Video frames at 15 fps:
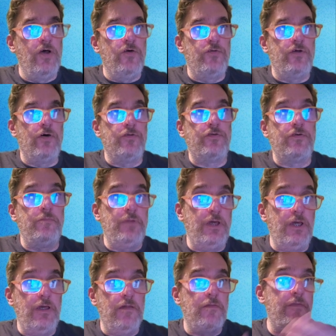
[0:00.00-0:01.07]
So to
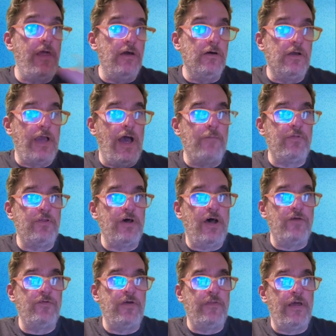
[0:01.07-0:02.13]
me, they look
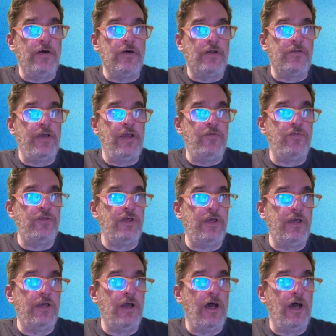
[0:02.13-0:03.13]
appetizing. They look tasty.